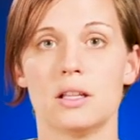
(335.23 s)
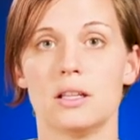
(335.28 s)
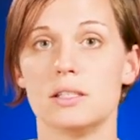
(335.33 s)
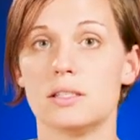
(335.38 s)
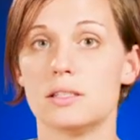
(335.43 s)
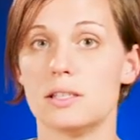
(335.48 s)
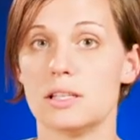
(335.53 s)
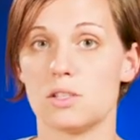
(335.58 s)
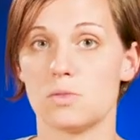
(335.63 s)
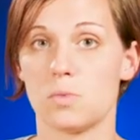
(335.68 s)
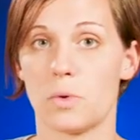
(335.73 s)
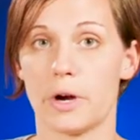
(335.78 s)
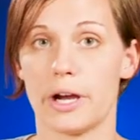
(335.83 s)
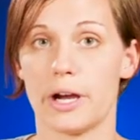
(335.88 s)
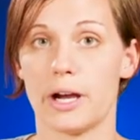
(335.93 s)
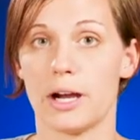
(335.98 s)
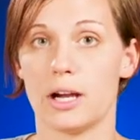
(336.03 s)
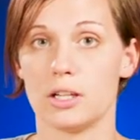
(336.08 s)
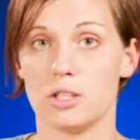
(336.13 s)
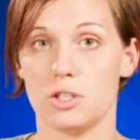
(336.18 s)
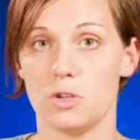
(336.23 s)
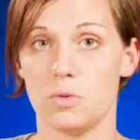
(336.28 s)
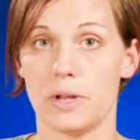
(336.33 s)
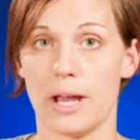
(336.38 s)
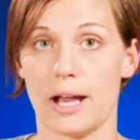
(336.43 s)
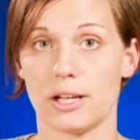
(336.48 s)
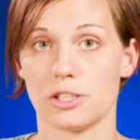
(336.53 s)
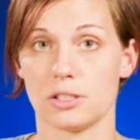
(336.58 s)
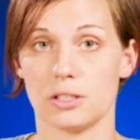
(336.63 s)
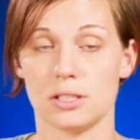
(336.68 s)
this is where you
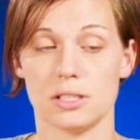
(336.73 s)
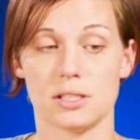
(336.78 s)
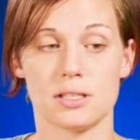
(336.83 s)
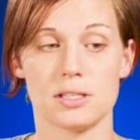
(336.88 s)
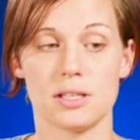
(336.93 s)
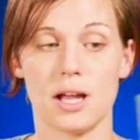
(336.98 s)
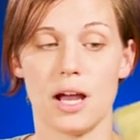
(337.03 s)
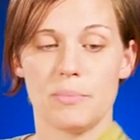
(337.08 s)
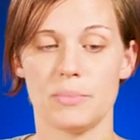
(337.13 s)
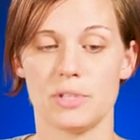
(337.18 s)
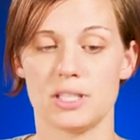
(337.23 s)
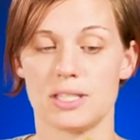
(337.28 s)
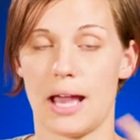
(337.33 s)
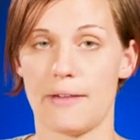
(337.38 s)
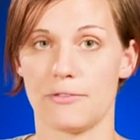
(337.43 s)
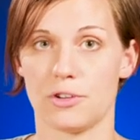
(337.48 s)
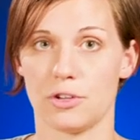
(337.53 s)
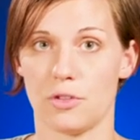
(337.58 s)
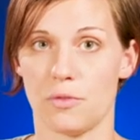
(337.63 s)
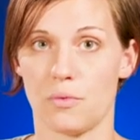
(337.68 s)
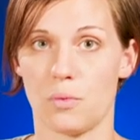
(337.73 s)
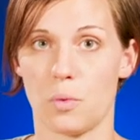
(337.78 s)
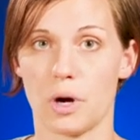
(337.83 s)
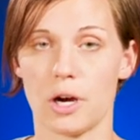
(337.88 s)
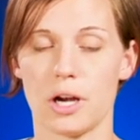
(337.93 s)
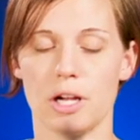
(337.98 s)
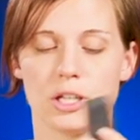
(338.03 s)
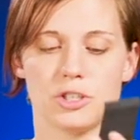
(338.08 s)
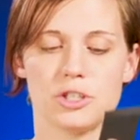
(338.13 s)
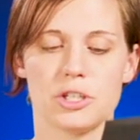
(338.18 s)
would actually stop is after the
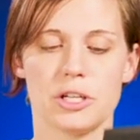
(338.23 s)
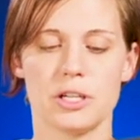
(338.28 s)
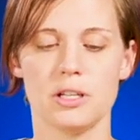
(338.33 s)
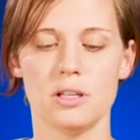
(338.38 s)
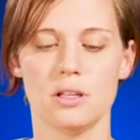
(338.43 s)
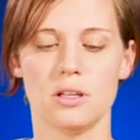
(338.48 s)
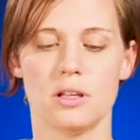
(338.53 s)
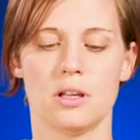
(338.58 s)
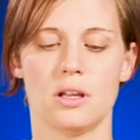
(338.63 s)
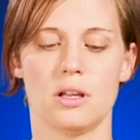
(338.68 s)
400.